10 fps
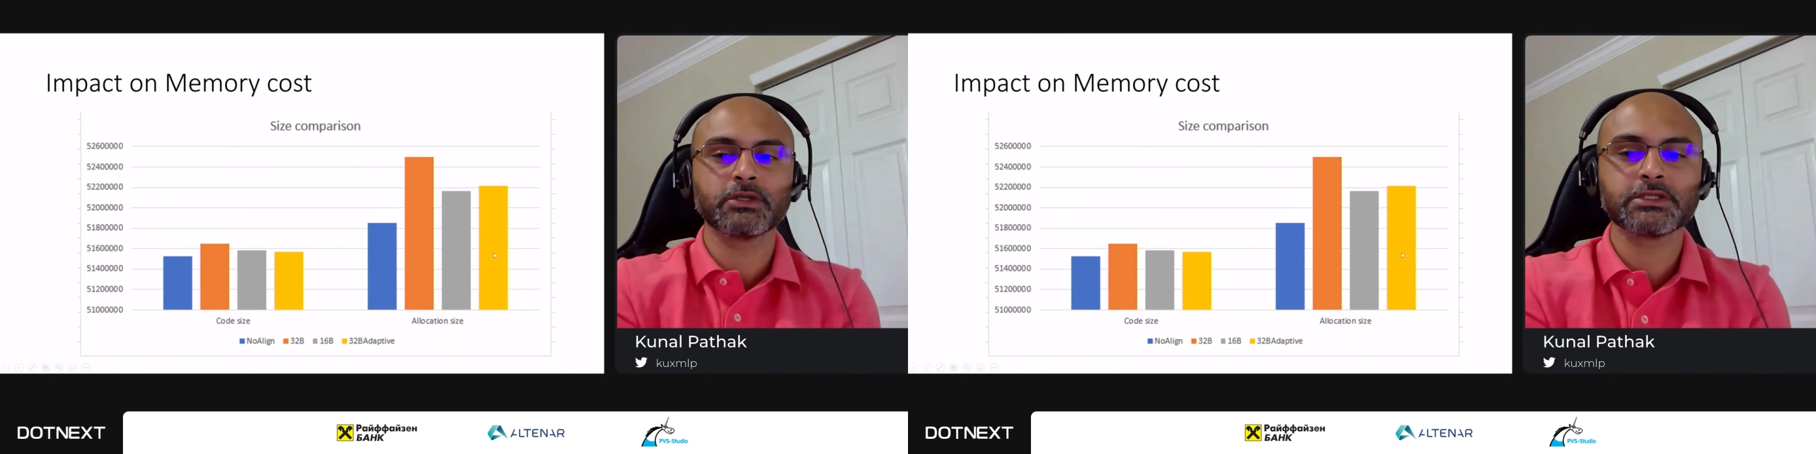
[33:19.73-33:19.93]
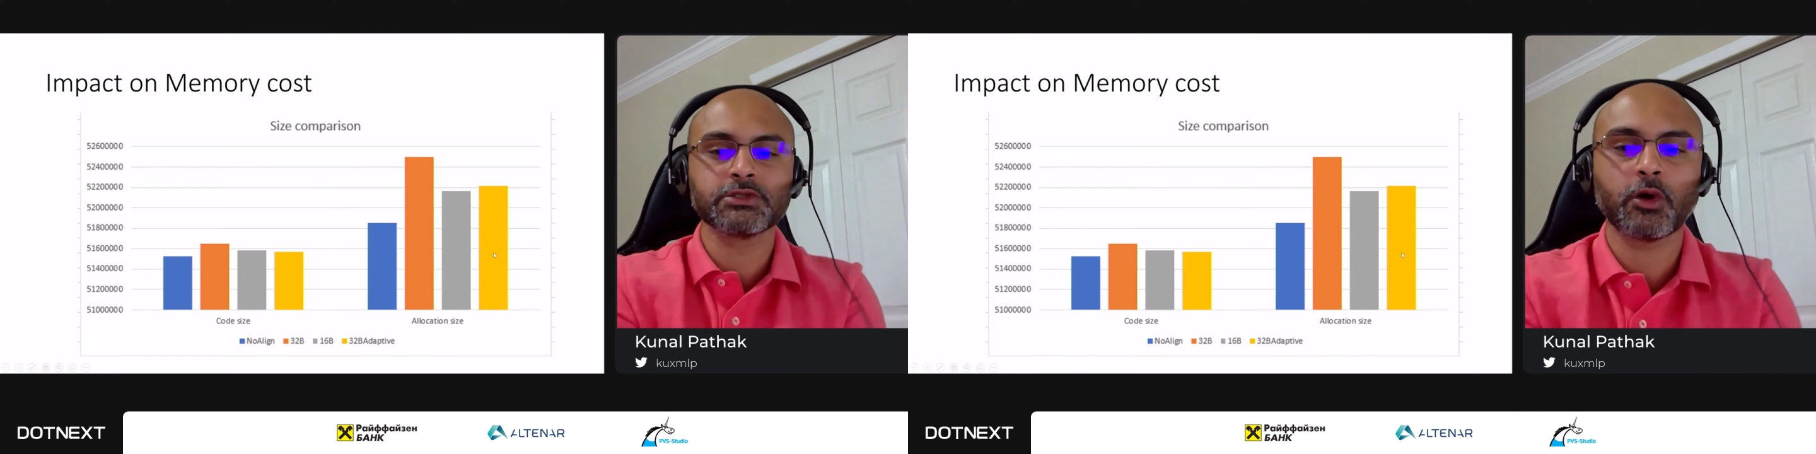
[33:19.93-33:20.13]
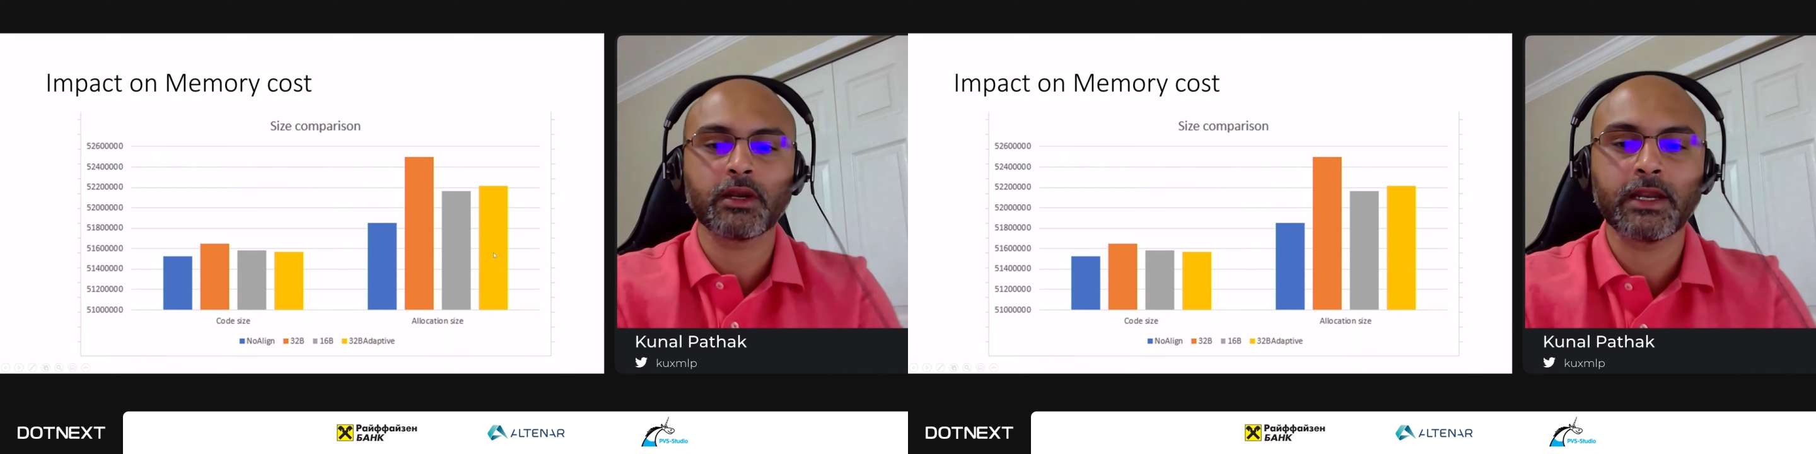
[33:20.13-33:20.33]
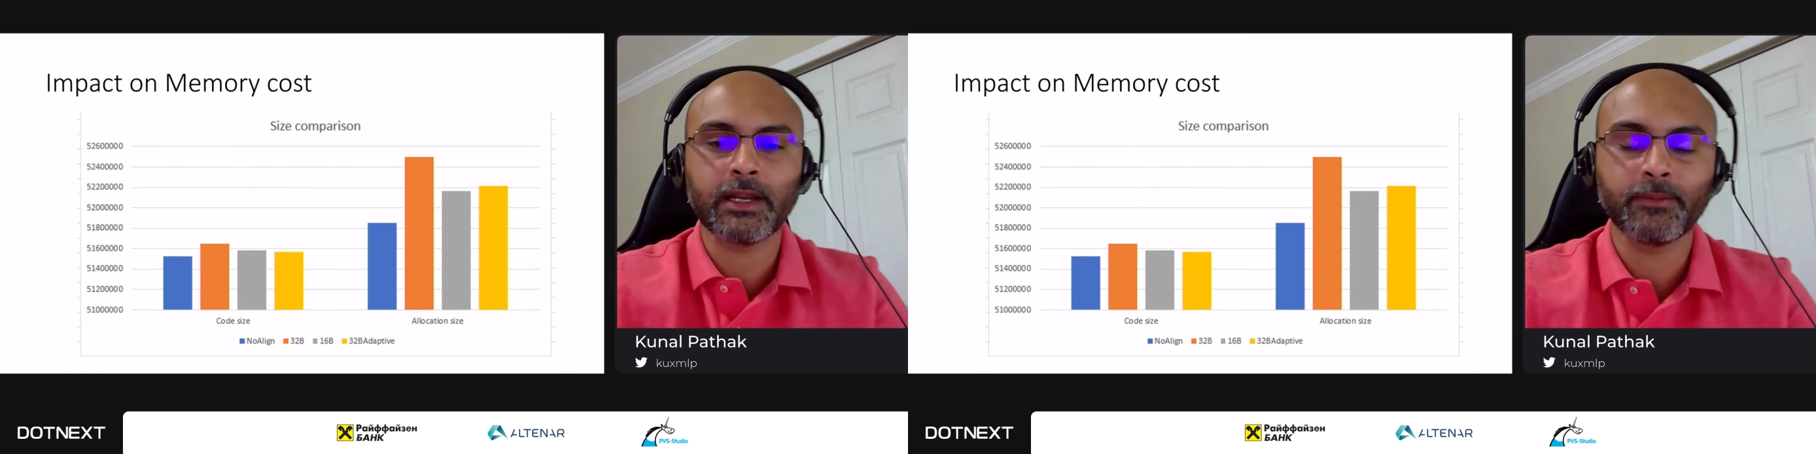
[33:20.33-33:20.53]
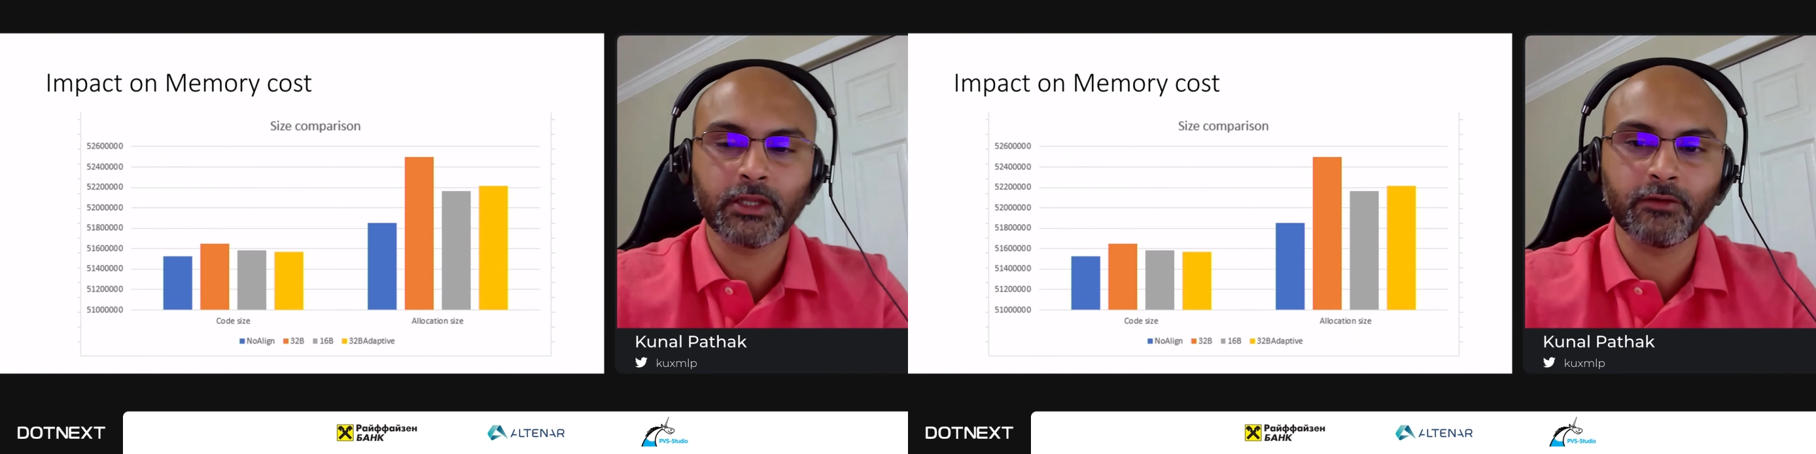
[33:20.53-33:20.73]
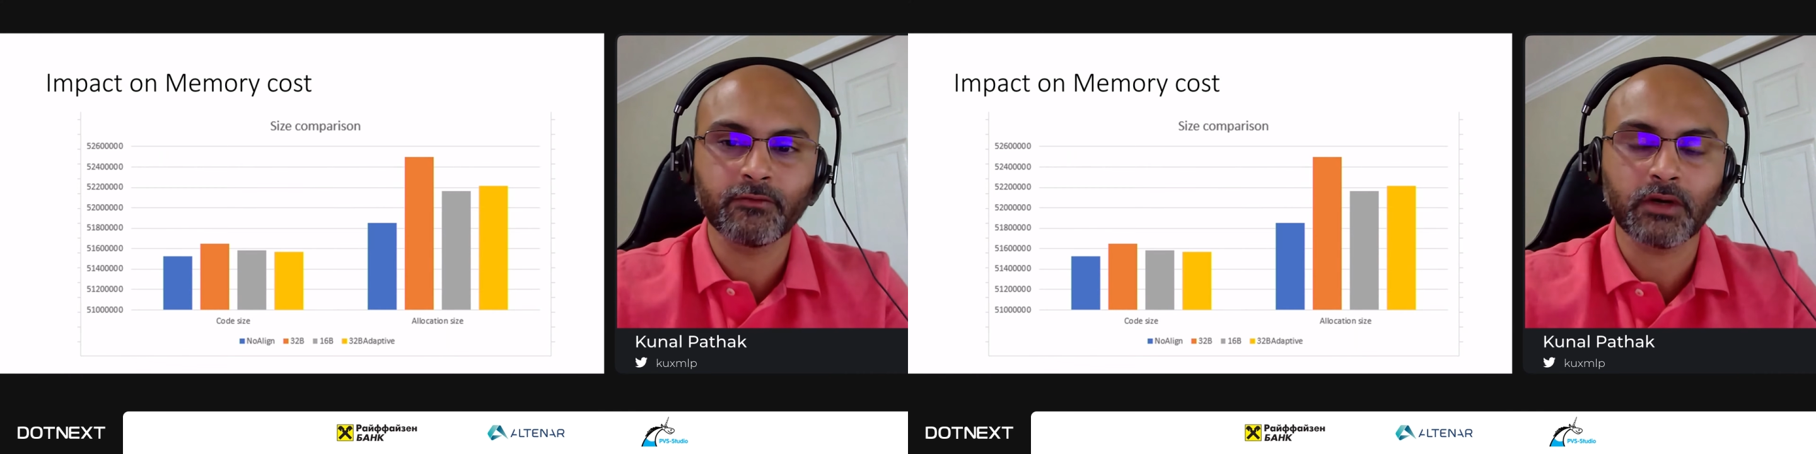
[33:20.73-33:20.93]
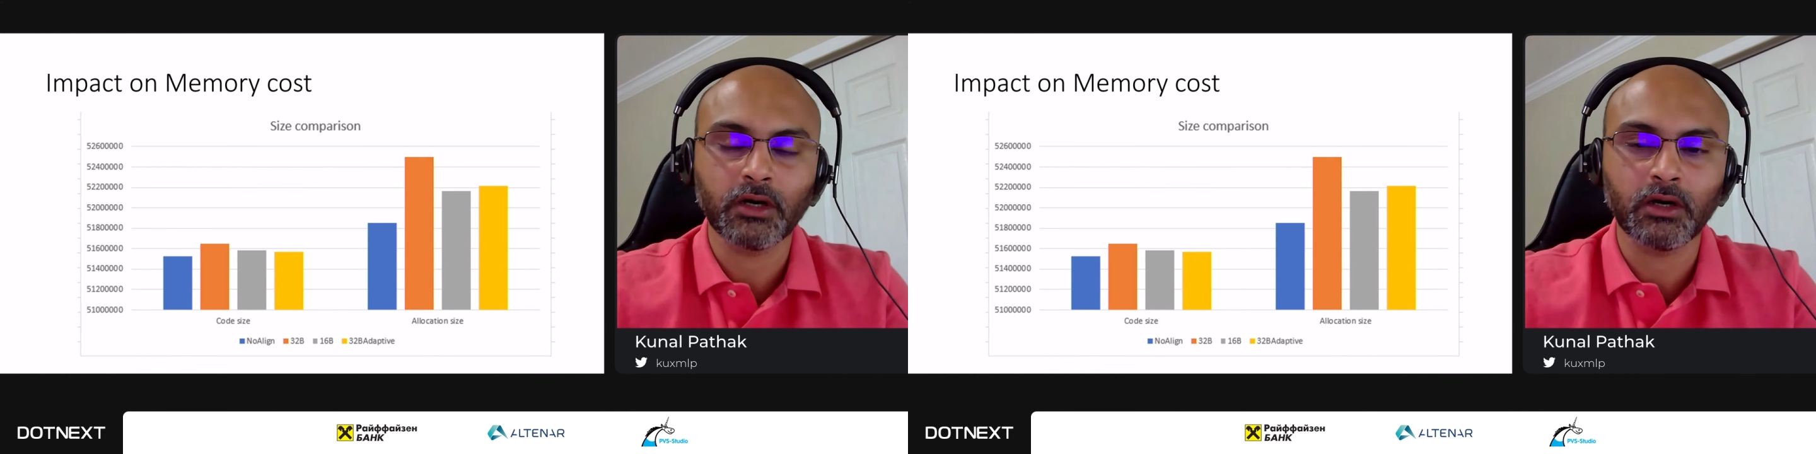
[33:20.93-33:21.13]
versus non-adaptive